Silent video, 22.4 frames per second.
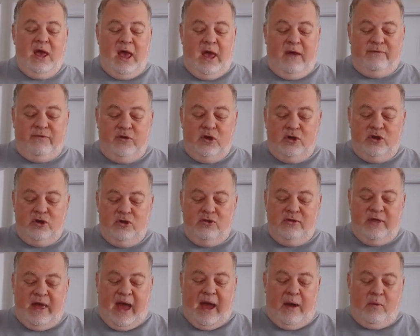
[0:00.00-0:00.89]
If you
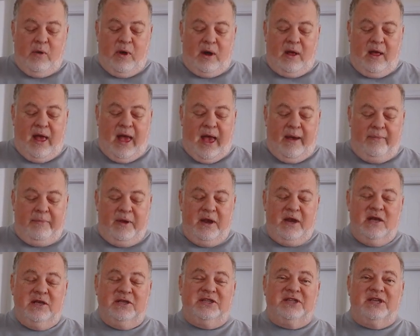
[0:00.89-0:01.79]
do that, what will
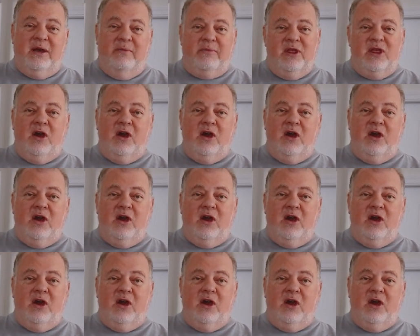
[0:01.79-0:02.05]
happen is some